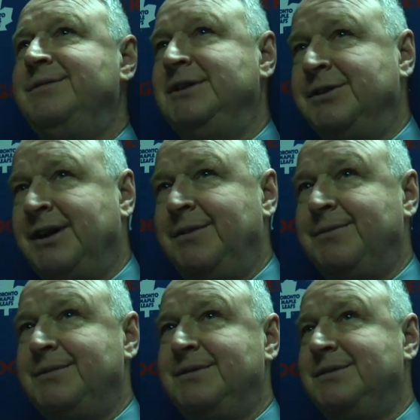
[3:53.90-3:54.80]
you know,
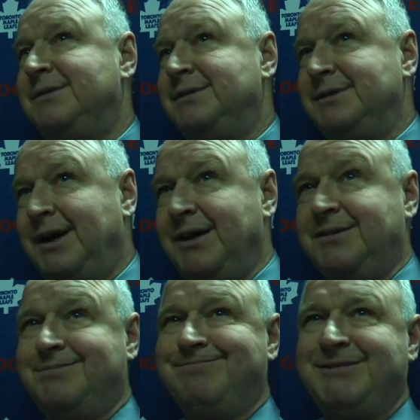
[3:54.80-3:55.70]
not
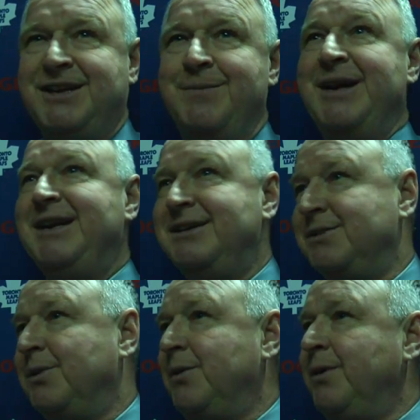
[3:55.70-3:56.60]
committing
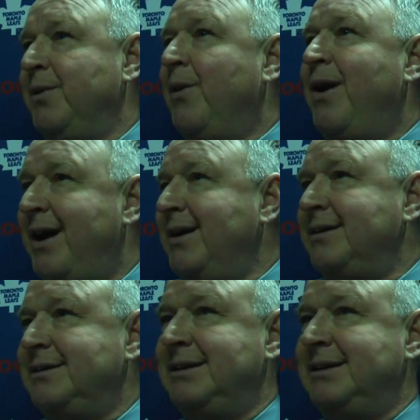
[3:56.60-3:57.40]
to what we want,